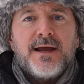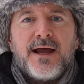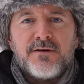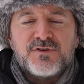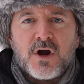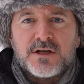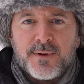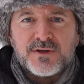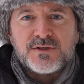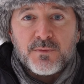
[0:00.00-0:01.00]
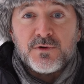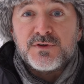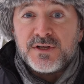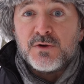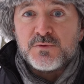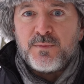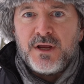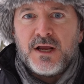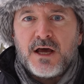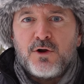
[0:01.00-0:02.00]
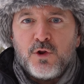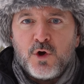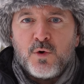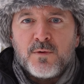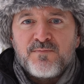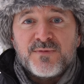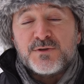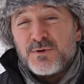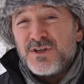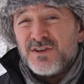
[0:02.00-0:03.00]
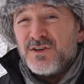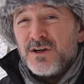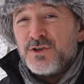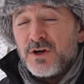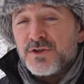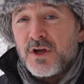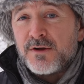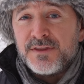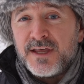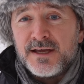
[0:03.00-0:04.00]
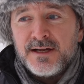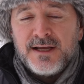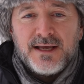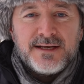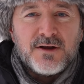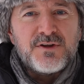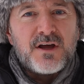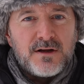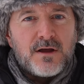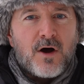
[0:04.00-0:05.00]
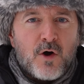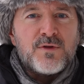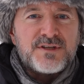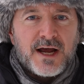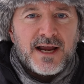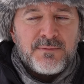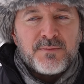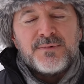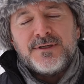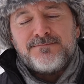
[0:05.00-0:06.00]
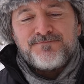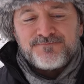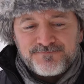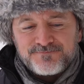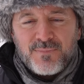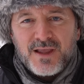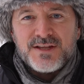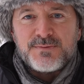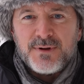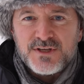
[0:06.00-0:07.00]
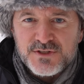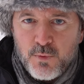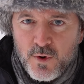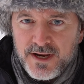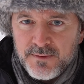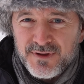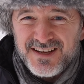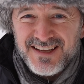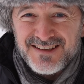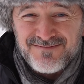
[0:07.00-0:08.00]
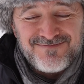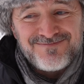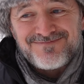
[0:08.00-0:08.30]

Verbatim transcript: have talked about some of their sales being kind of low, especially on, on Shutterstock like that. Now, not all the time, but it's a bit disappointing. But again,